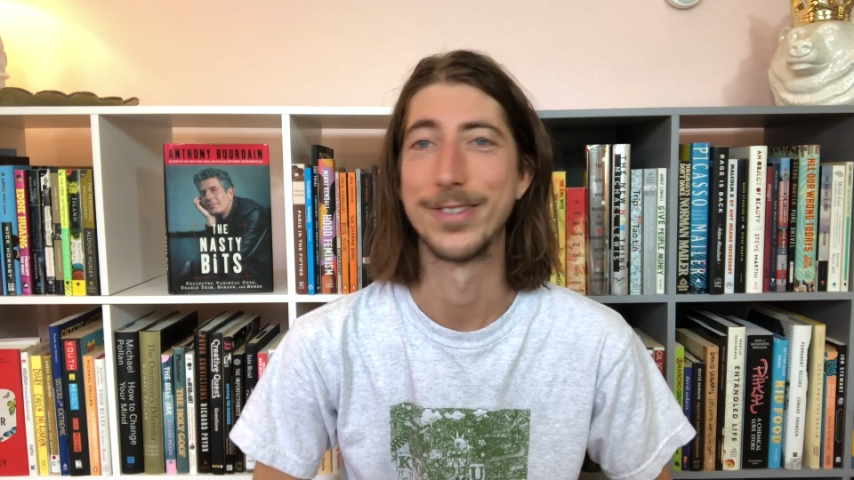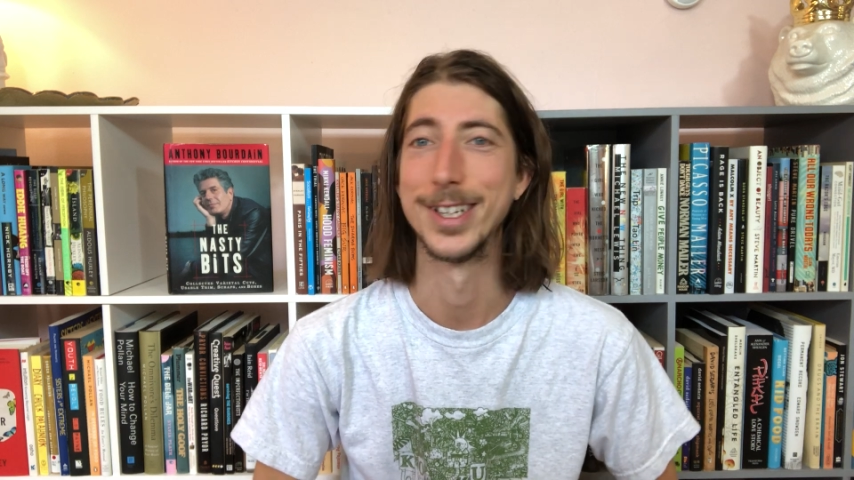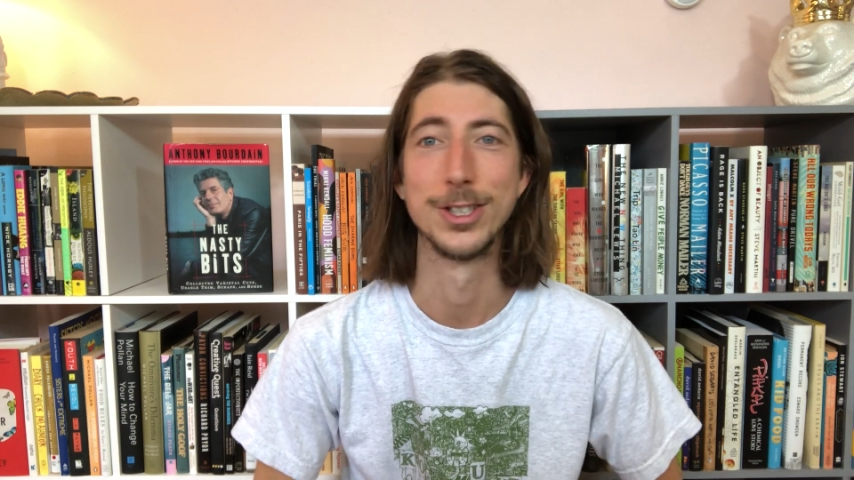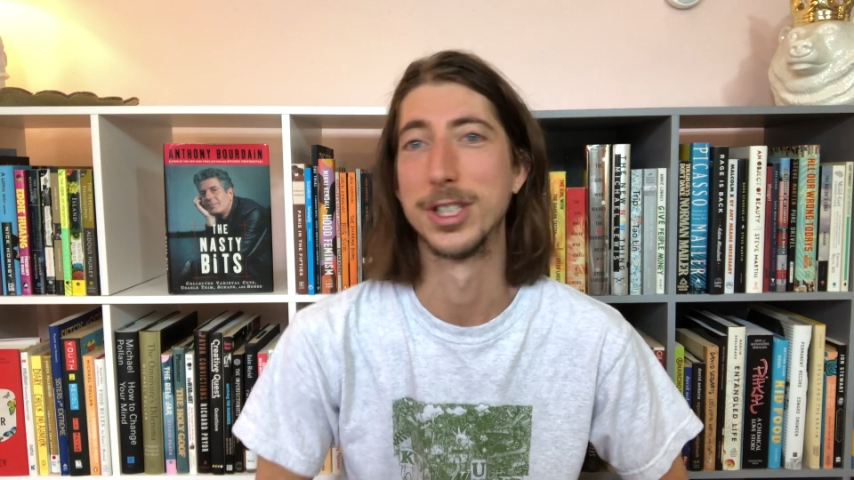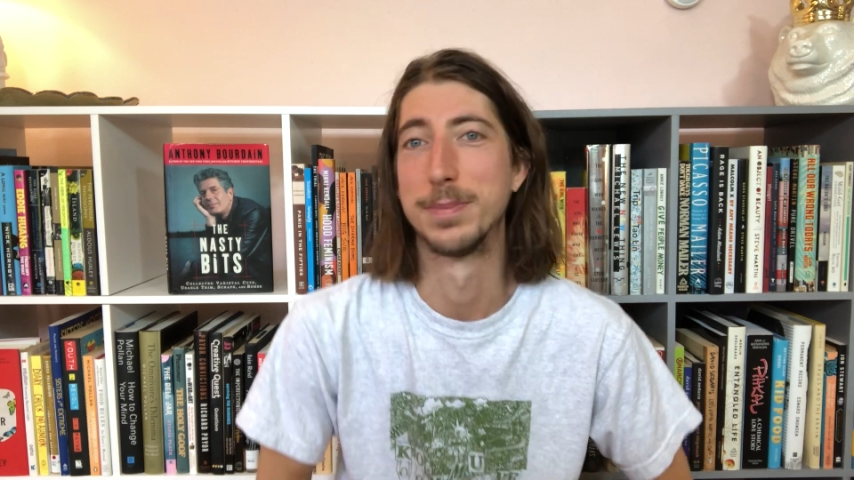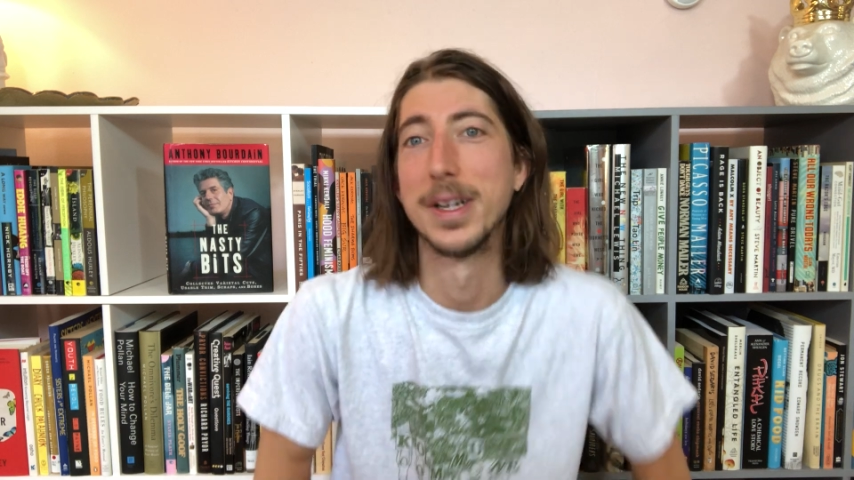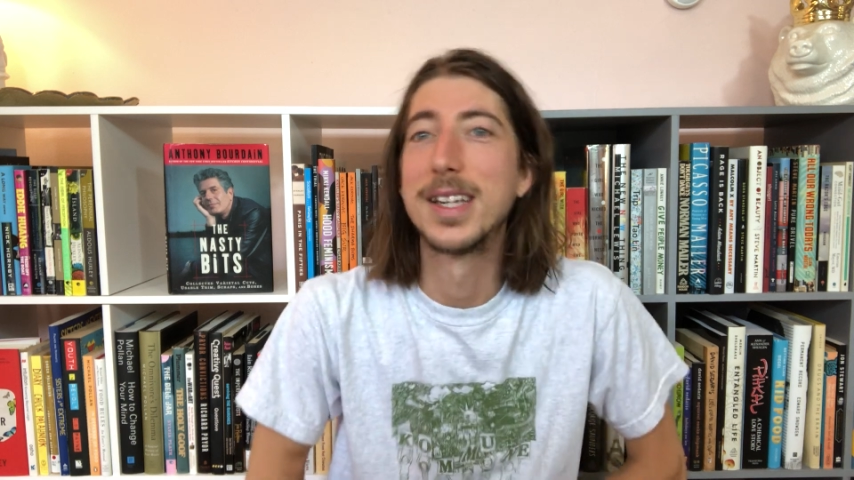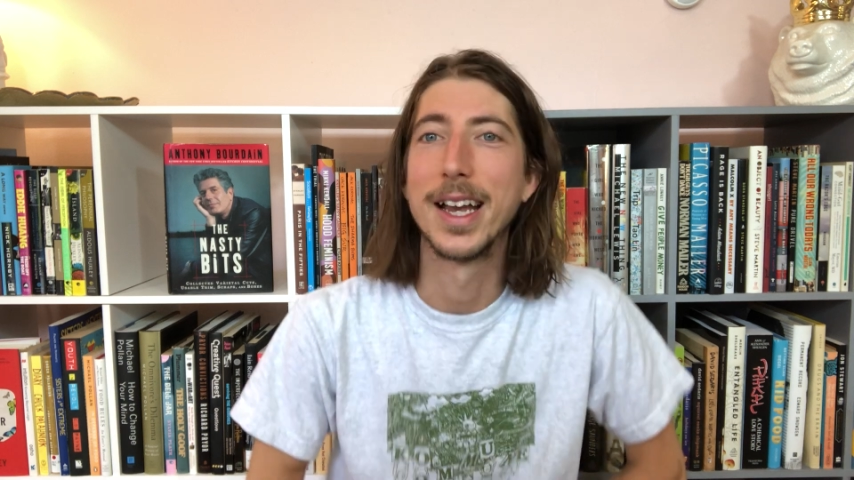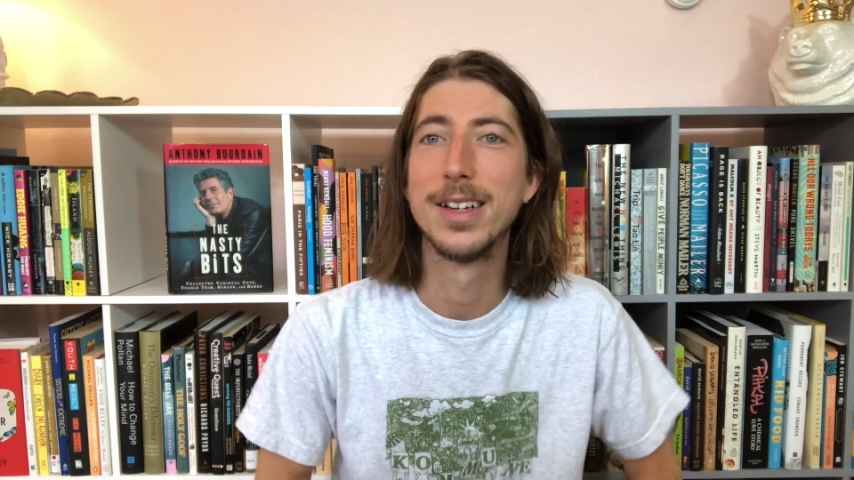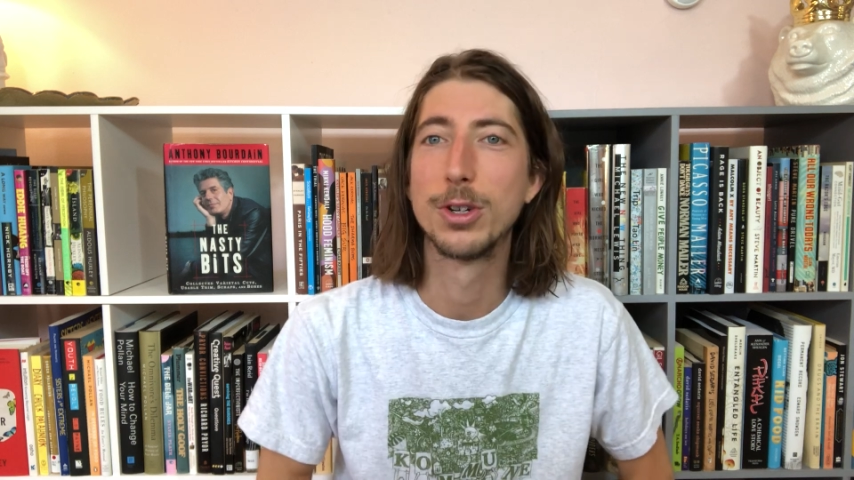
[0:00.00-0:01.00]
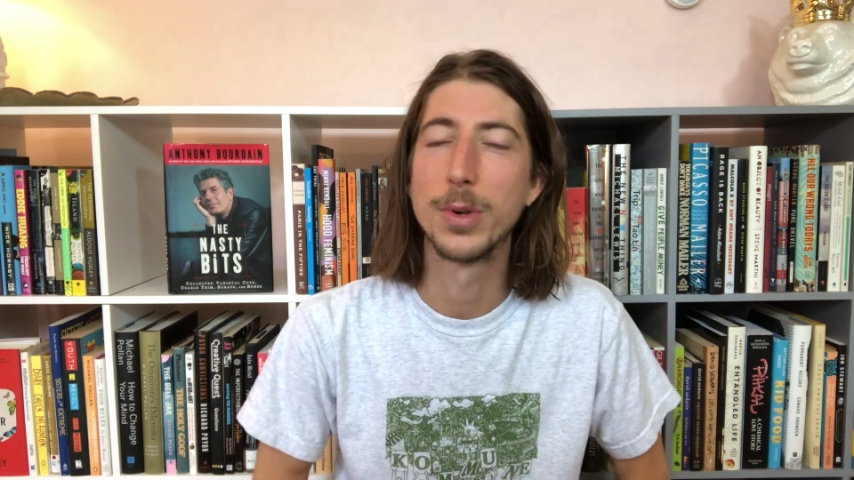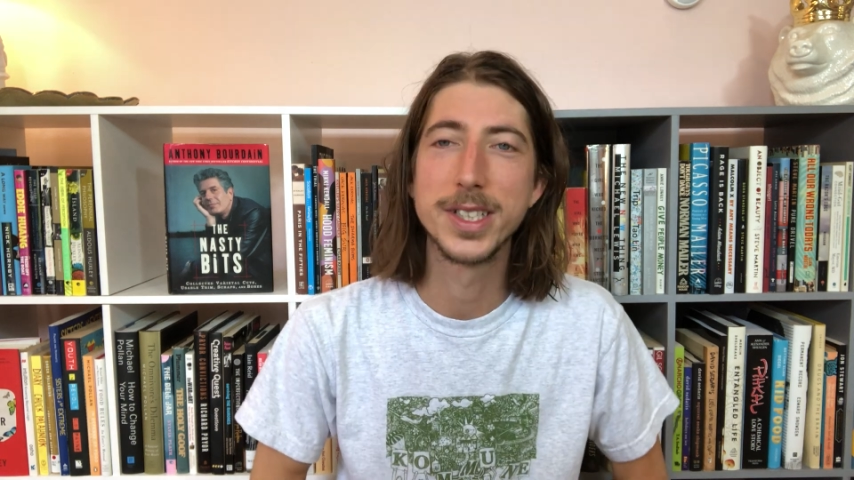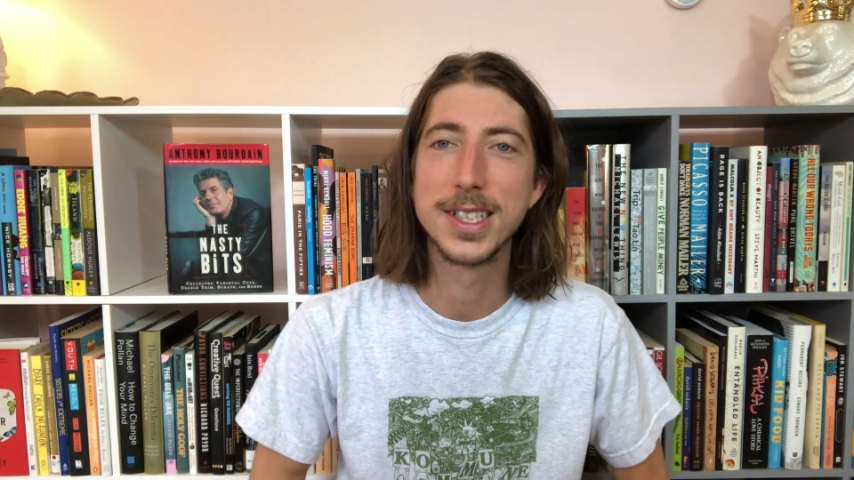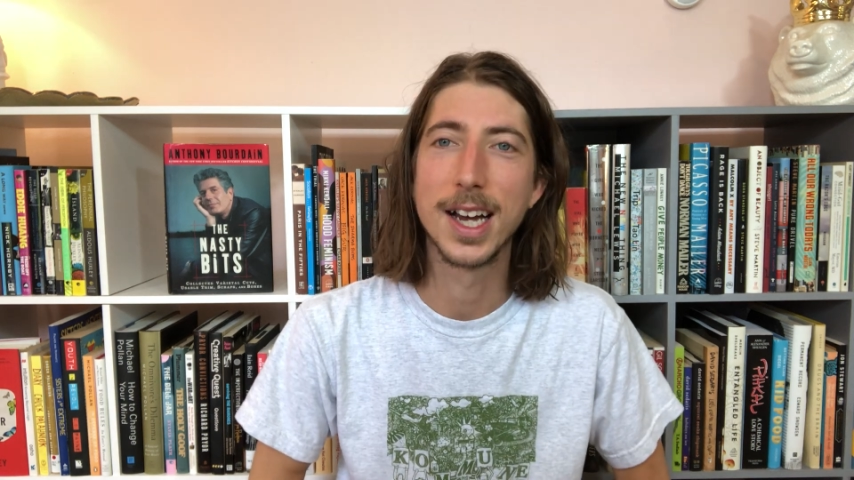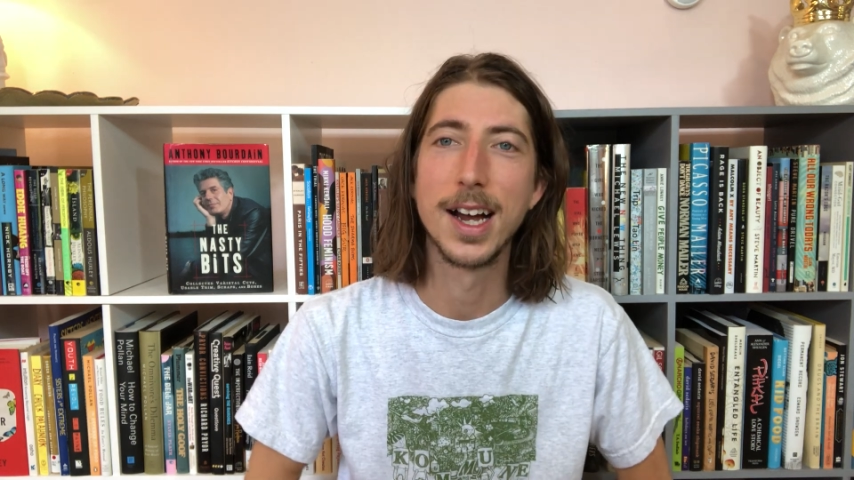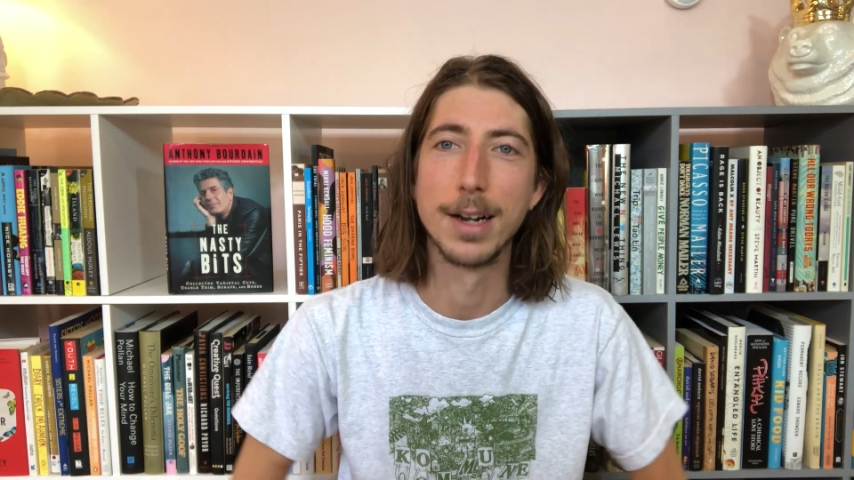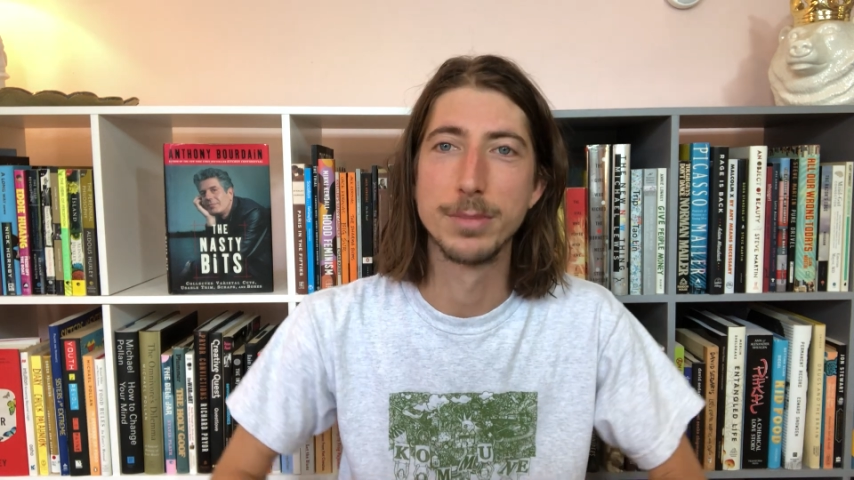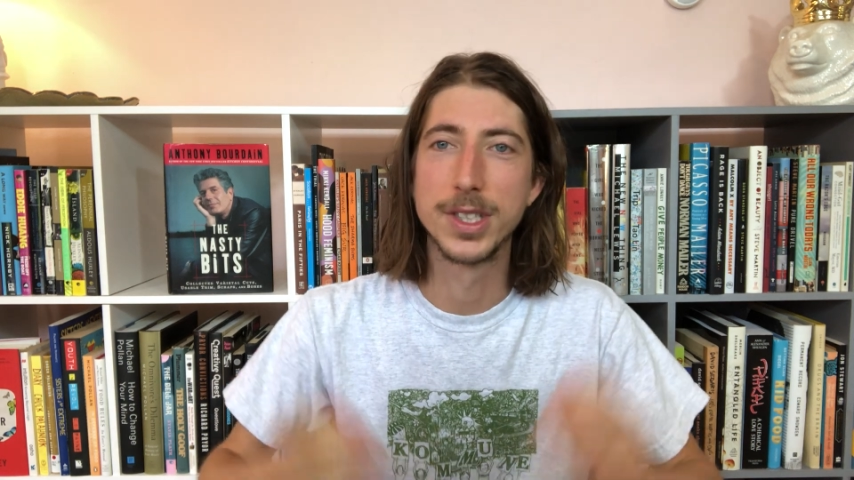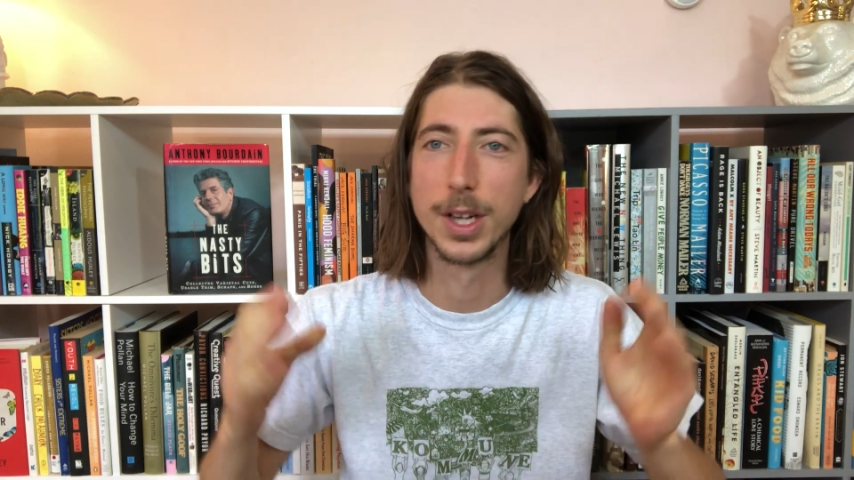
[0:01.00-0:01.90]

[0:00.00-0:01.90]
and it's just been crazy times.